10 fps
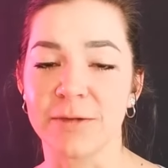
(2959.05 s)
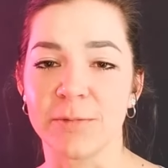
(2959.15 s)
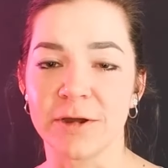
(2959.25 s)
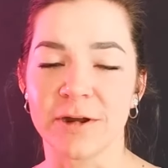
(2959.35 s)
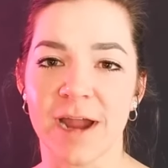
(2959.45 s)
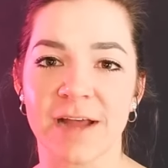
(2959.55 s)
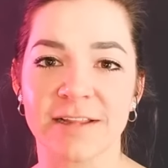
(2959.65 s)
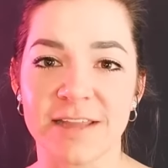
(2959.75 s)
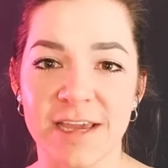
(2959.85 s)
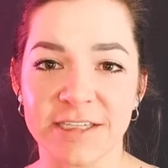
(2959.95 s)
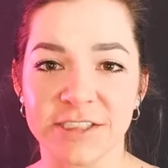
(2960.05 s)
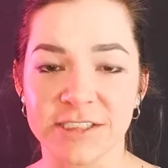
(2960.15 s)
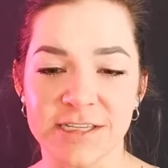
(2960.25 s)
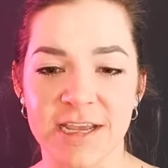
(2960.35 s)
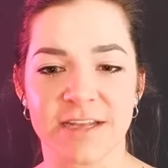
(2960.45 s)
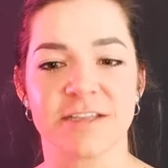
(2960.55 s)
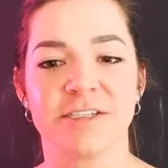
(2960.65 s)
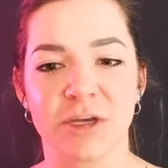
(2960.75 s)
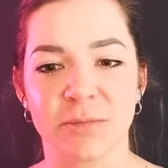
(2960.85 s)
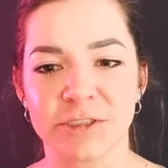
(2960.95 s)
we are Ali the Agent and the
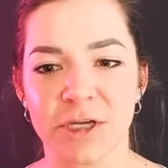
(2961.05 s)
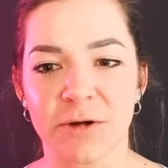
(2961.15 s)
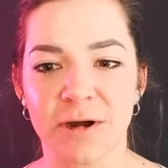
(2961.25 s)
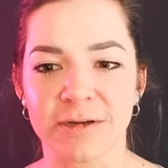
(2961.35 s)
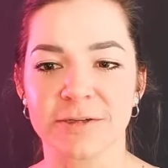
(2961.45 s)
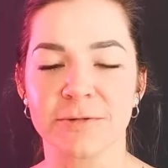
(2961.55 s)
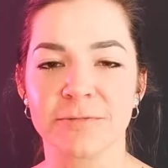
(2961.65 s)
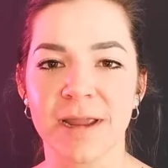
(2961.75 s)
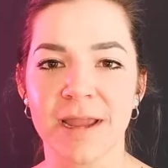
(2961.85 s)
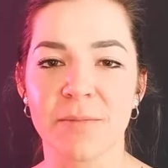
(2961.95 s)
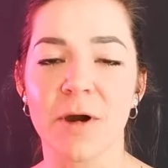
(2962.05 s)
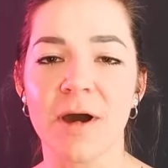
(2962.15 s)
Shelby Show on the gram.